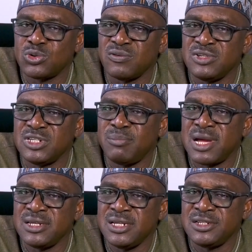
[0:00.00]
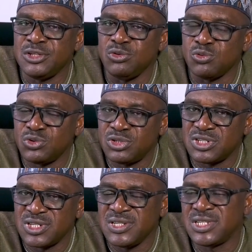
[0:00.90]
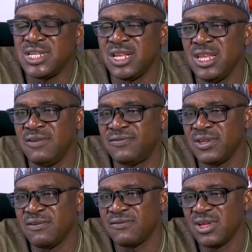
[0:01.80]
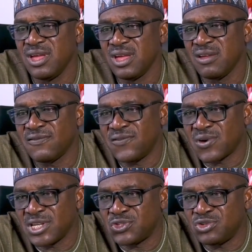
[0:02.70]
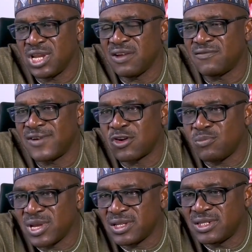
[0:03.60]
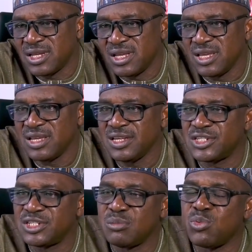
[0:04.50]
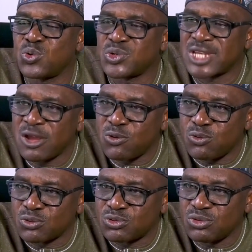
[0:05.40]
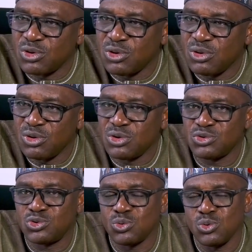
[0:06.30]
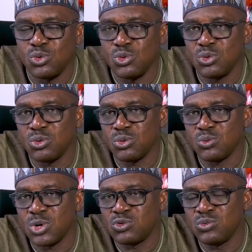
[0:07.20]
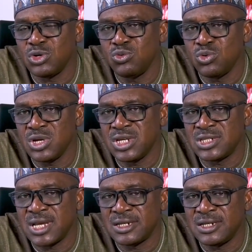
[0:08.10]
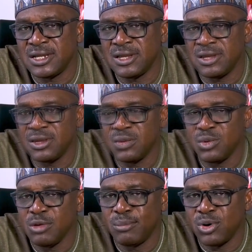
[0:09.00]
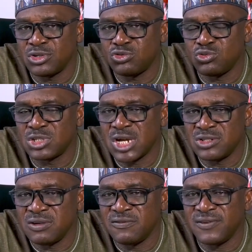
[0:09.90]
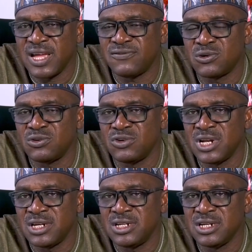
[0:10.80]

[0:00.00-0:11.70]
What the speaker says: of these bandits use, since they live in forestry environment, is motorcycles. So what we do is that we bought 2,500